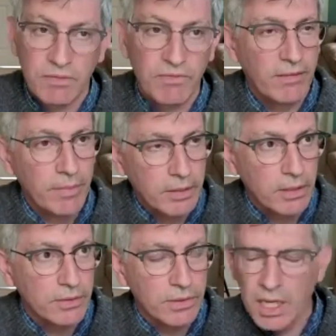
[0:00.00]
5
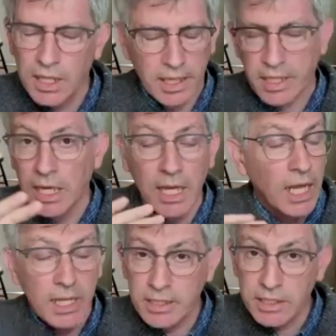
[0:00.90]
microns. Like
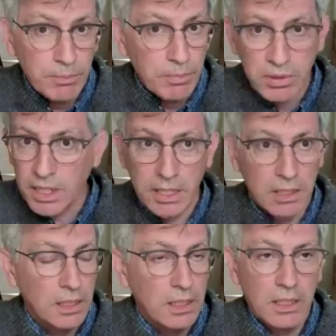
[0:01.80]
that's complete.
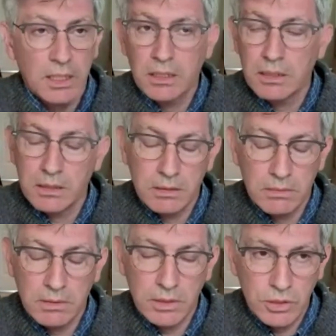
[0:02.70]

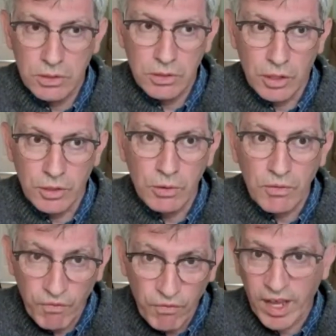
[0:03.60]
You
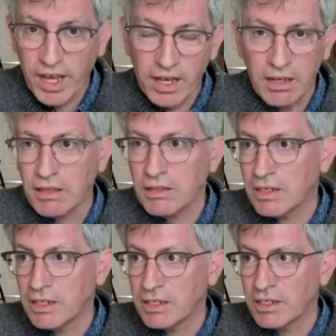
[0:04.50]
would fail,
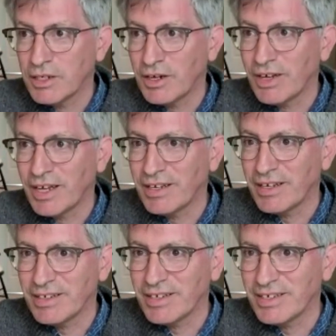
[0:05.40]
an
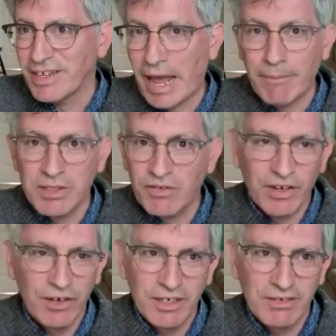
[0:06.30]

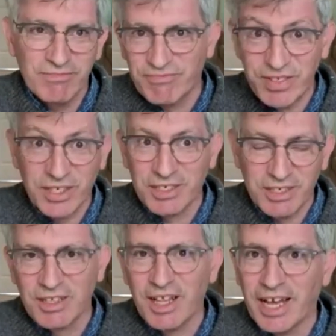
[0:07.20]
atmospheric
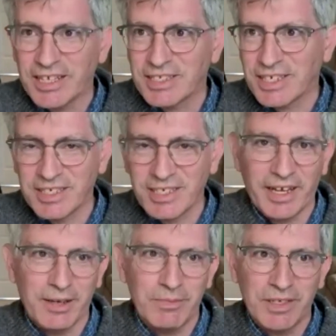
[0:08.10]
physics class
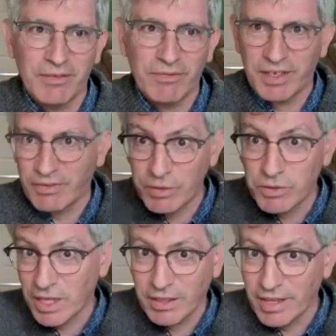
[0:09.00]
exam if you
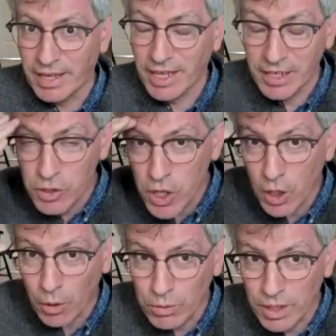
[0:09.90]
said that. Like,
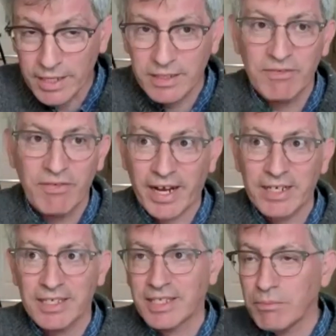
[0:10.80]
no, like the
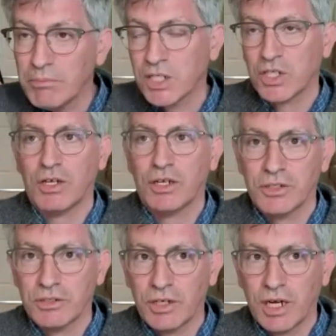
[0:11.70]
fact is that much
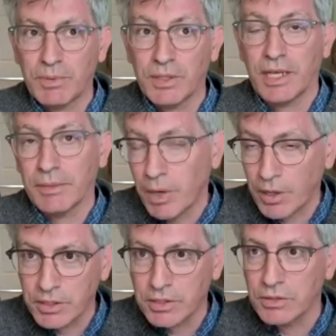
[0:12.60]
larger droplets and
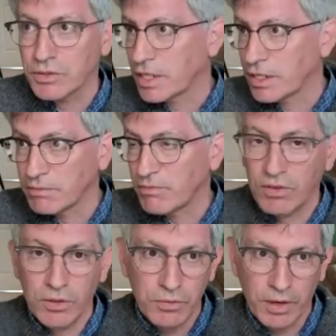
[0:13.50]
particles can
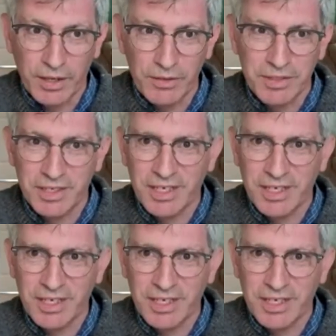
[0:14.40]
float around.